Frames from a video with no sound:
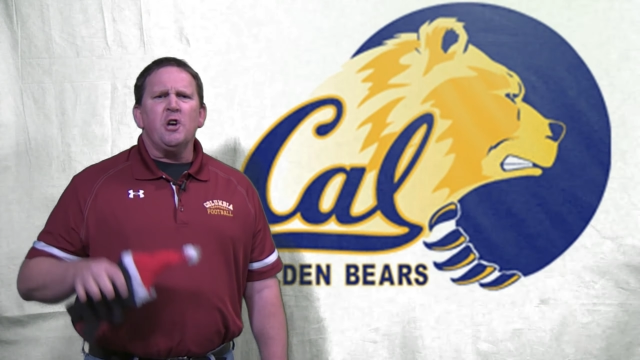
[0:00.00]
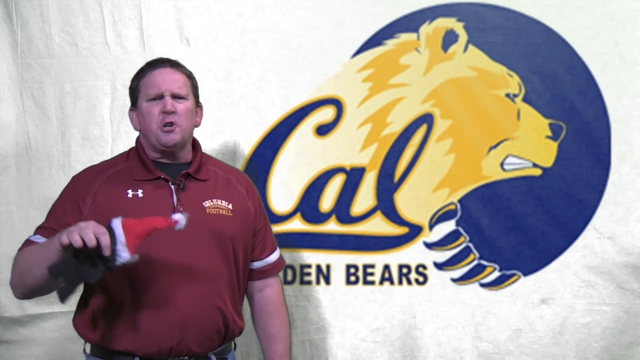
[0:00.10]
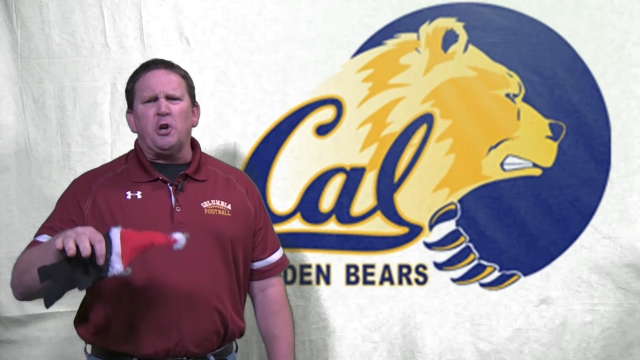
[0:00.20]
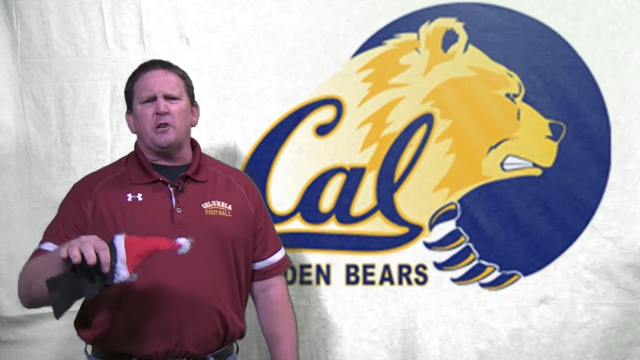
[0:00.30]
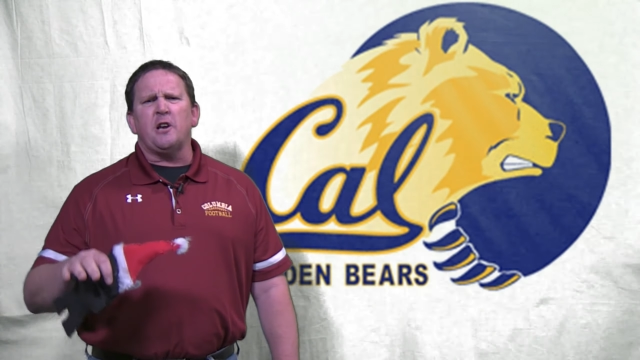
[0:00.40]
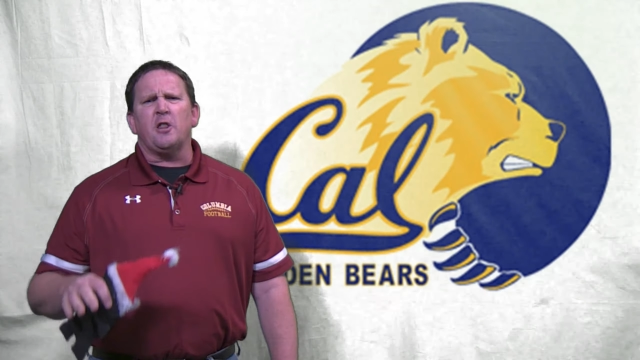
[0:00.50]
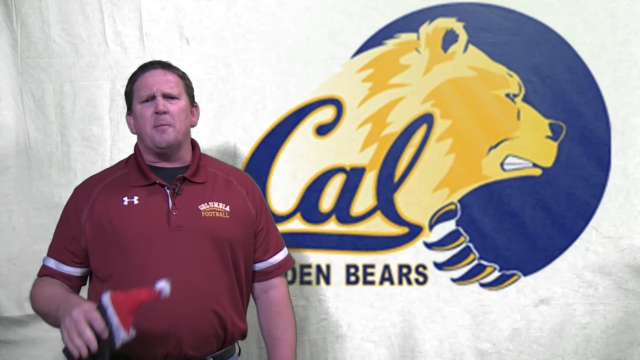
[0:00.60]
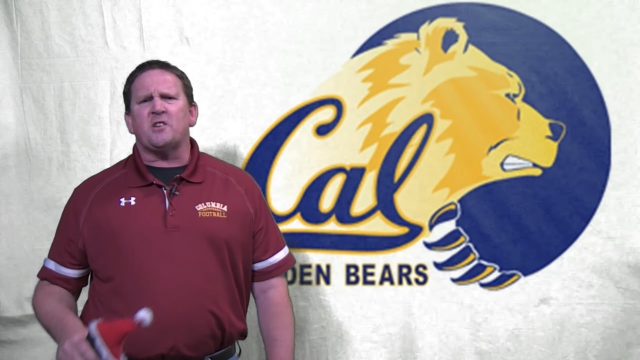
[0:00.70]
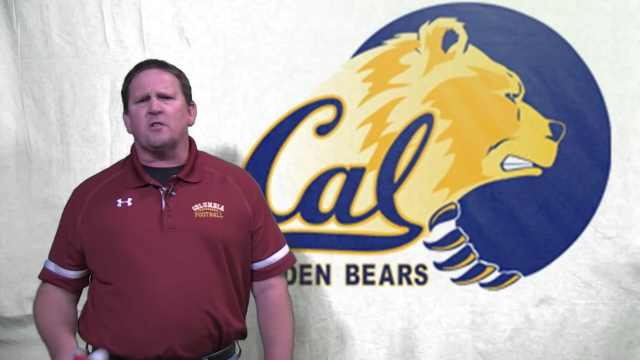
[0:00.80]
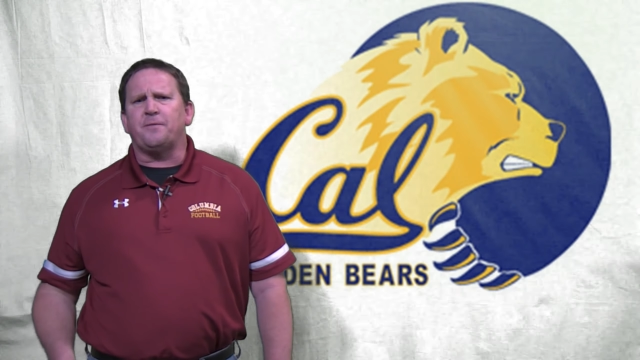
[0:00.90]
took down the
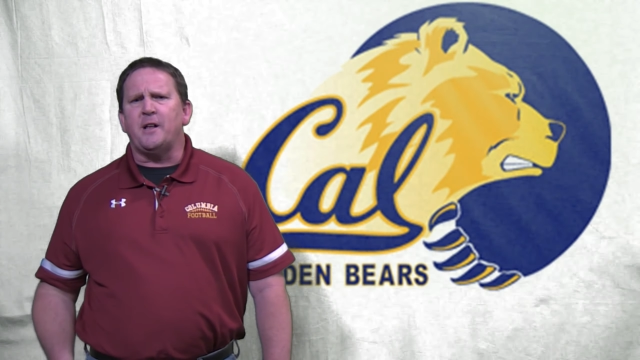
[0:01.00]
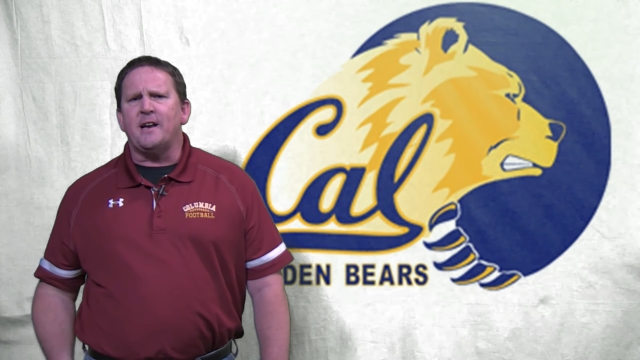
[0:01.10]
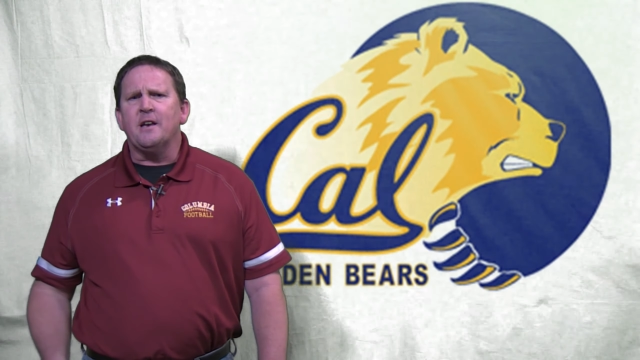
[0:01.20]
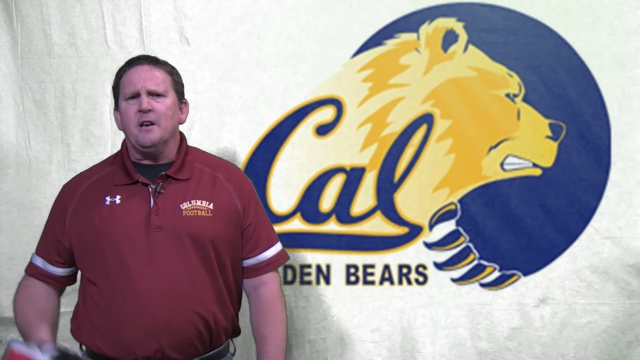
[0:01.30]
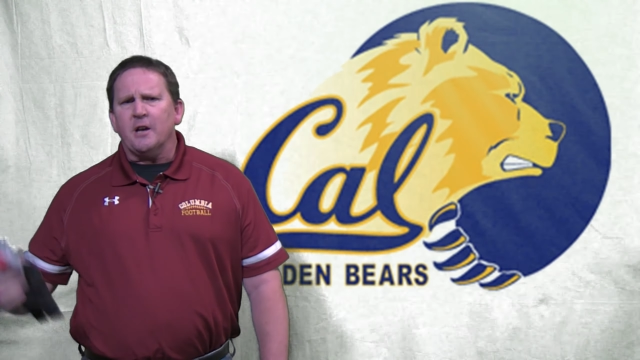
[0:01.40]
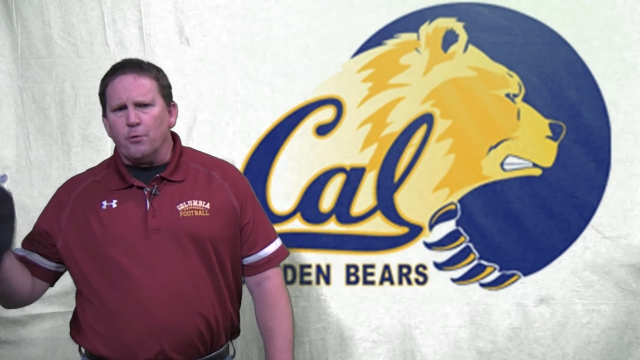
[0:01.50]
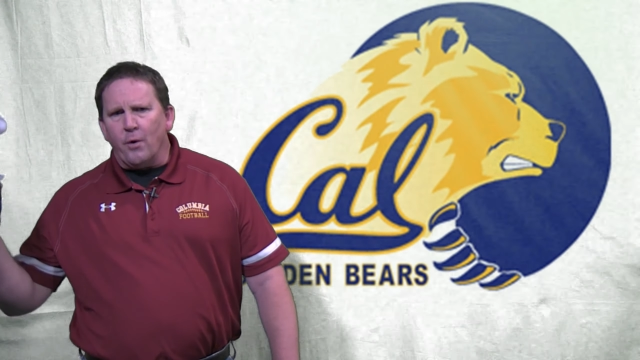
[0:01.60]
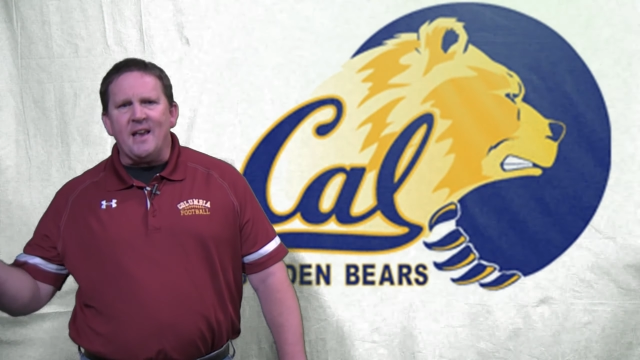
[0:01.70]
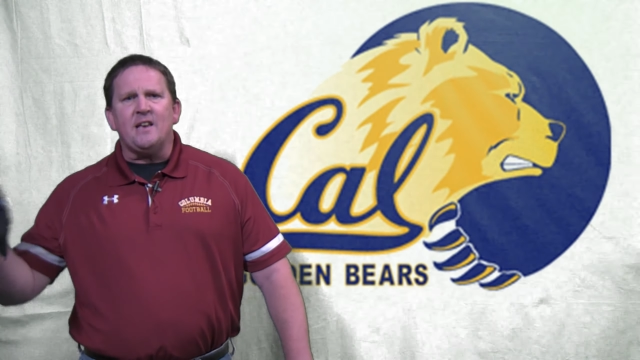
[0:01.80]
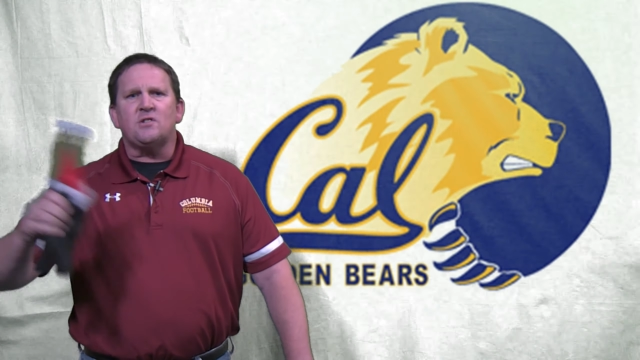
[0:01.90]
Mexican flag, and
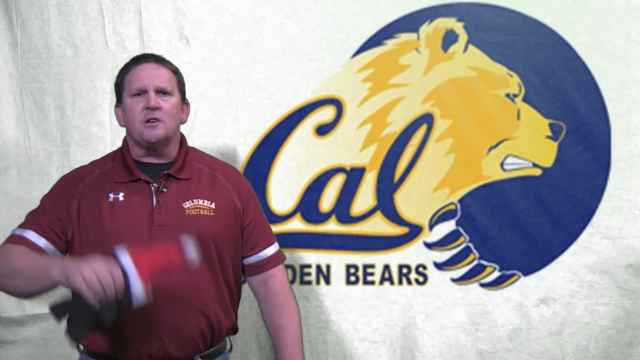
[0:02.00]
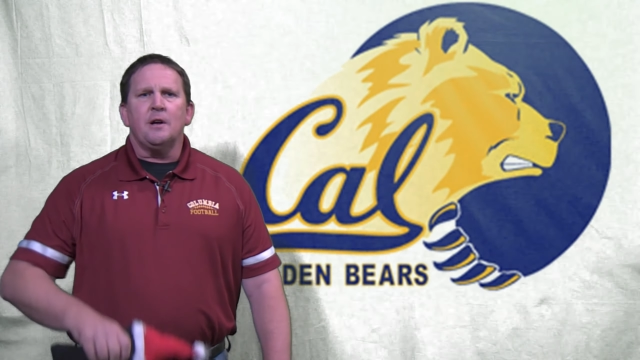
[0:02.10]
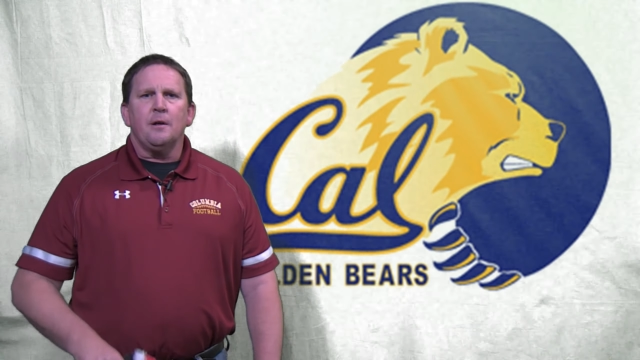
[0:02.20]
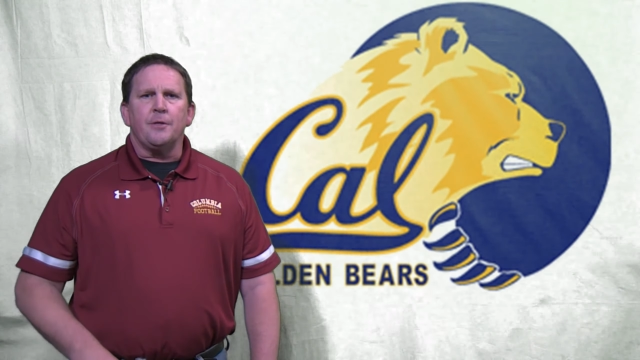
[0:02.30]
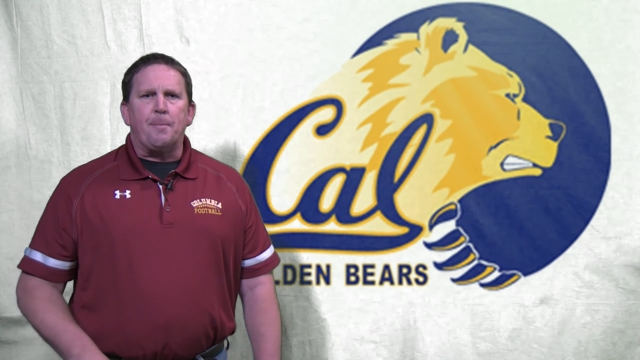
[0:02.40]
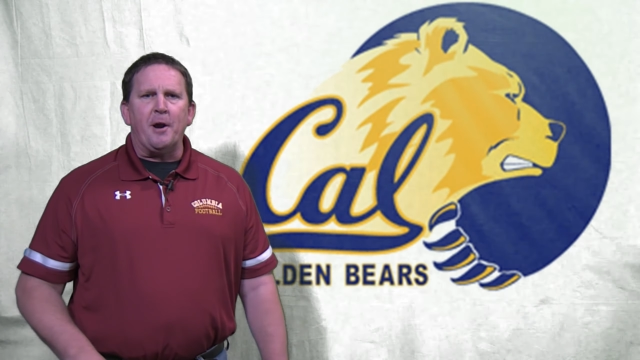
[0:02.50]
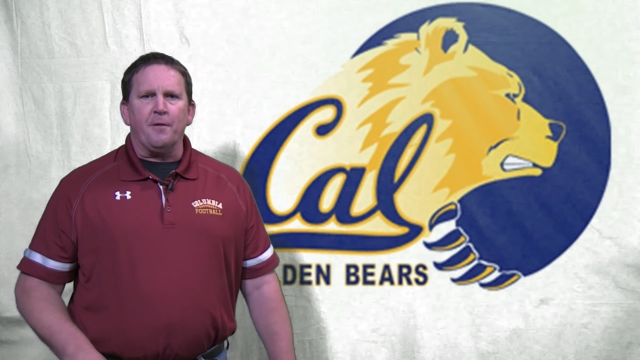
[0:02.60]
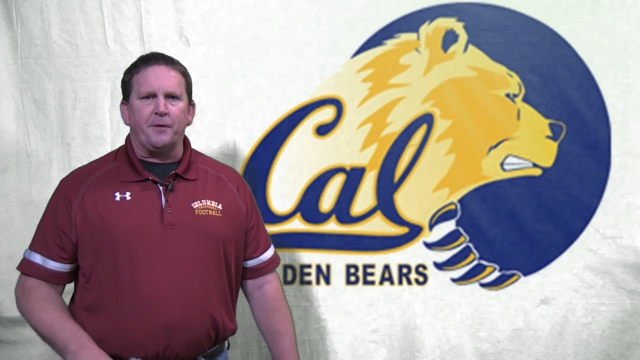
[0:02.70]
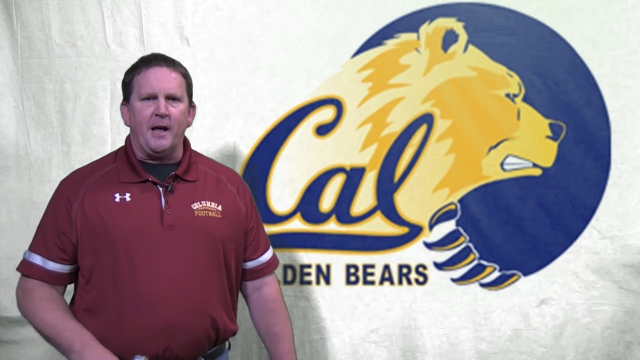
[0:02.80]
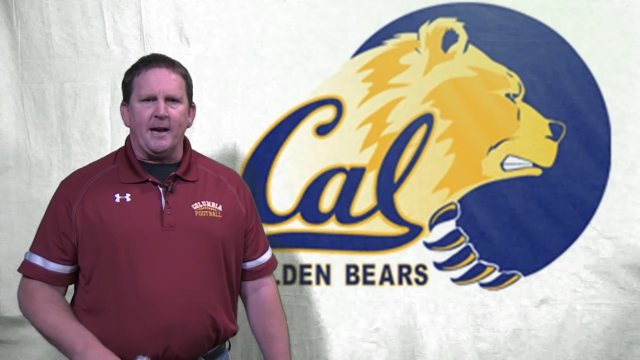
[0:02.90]
raised the bear
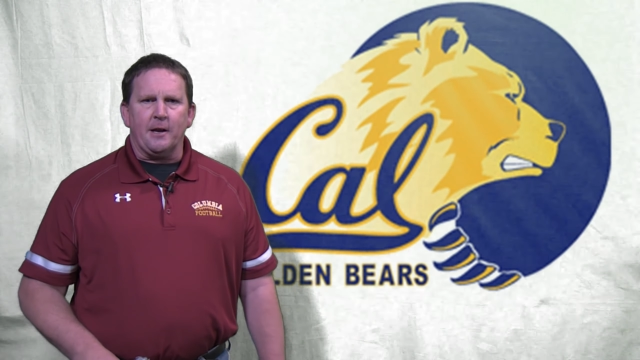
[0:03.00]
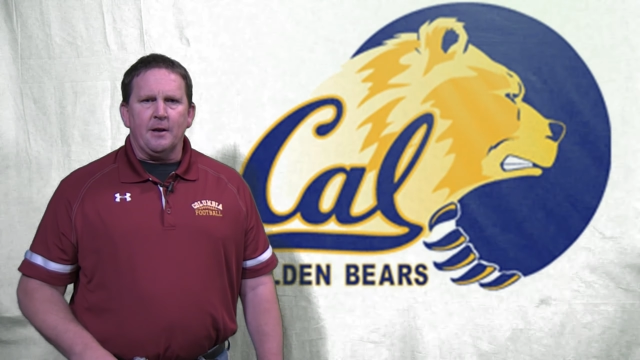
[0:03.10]
flag,